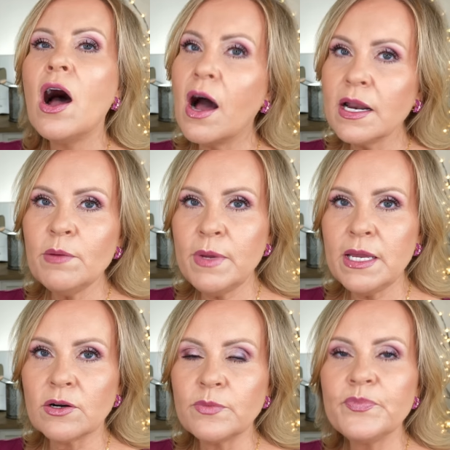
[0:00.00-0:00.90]
on a
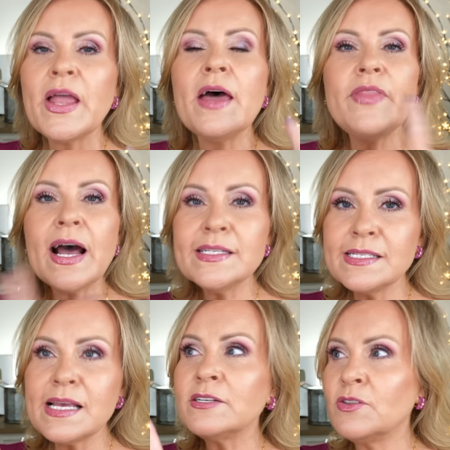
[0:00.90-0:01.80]
meal.
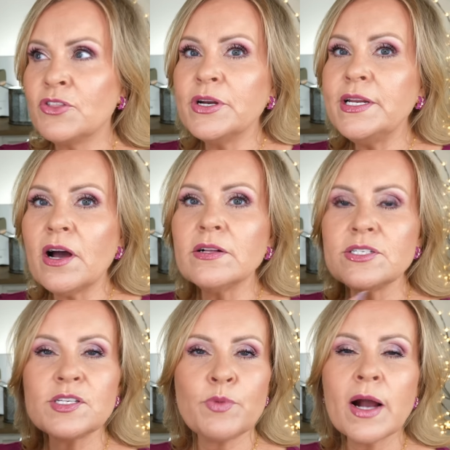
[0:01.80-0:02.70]
That's thirty
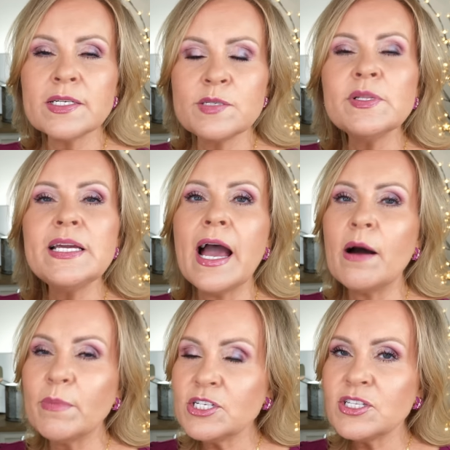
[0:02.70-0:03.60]
dollars is approximately
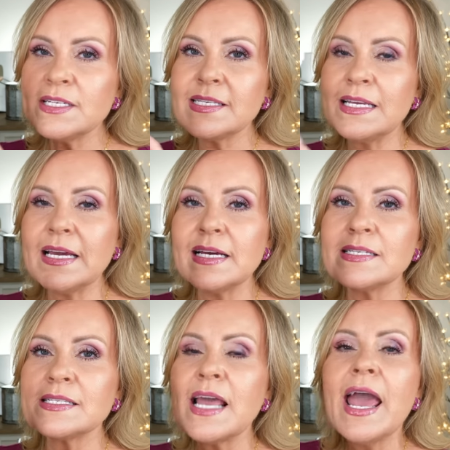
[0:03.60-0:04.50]
how much this
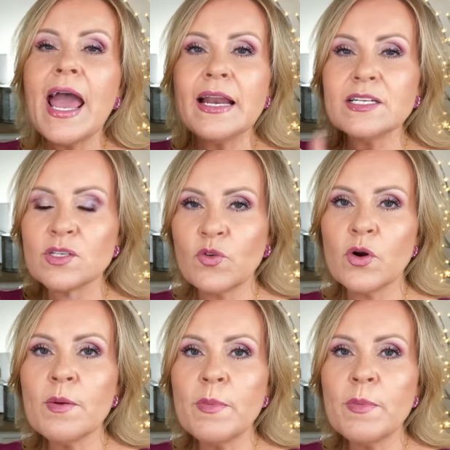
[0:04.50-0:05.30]
is, and it's for a